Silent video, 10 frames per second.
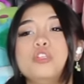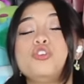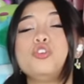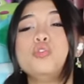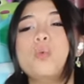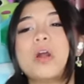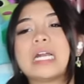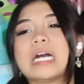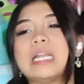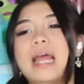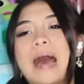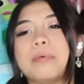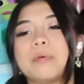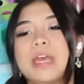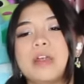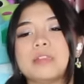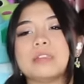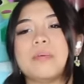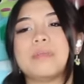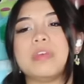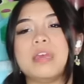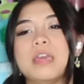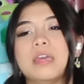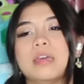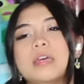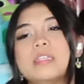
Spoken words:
Do you want to collaborate on something?